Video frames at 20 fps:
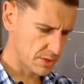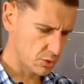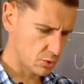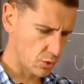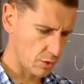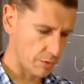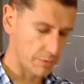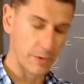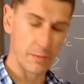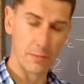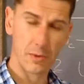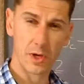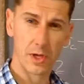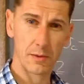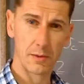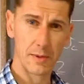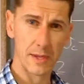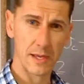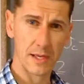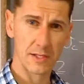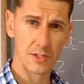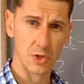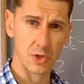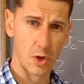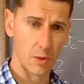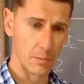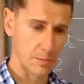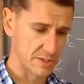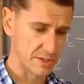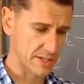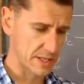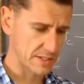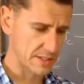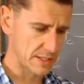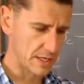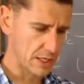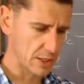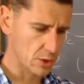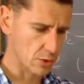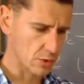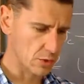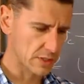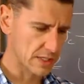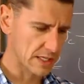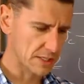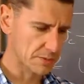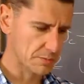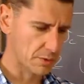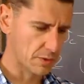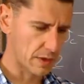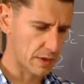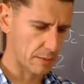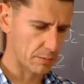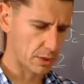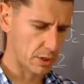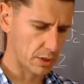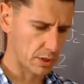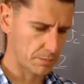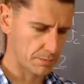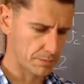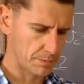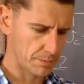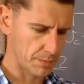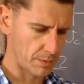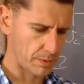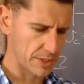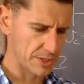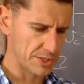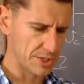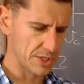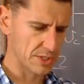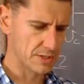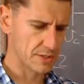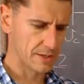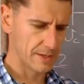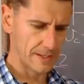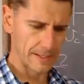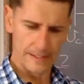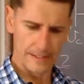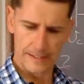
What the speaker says: 2 of them are going to be examples that's in your textbook, that I'm going to probably just